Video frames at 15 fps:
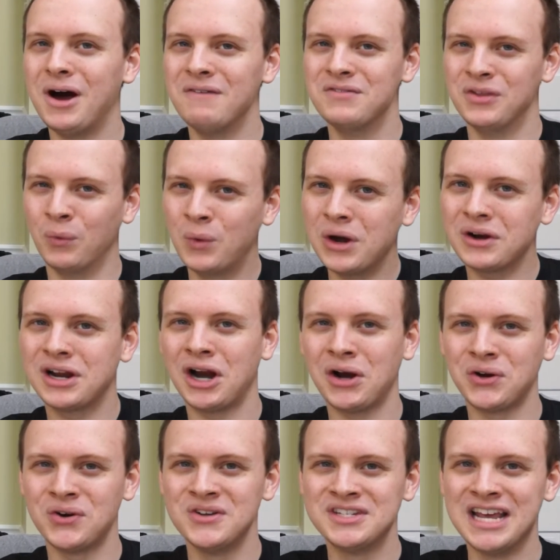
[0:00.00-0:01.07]
of the weird
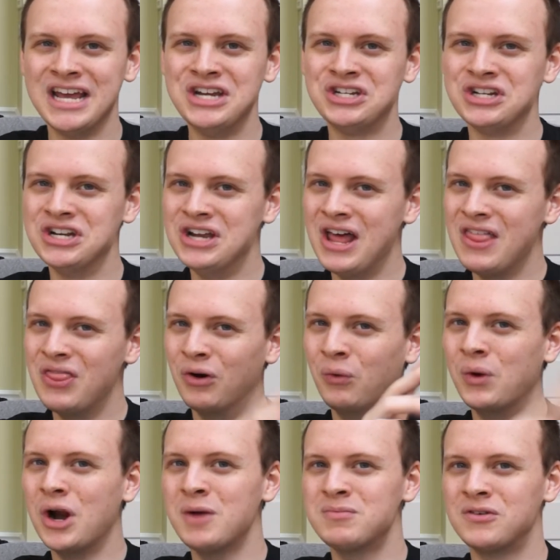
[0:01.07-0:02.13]
characterization, the
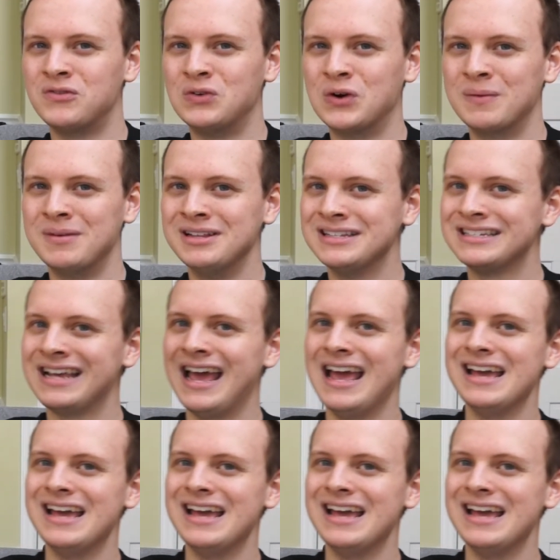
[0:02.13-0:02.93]
weird performance,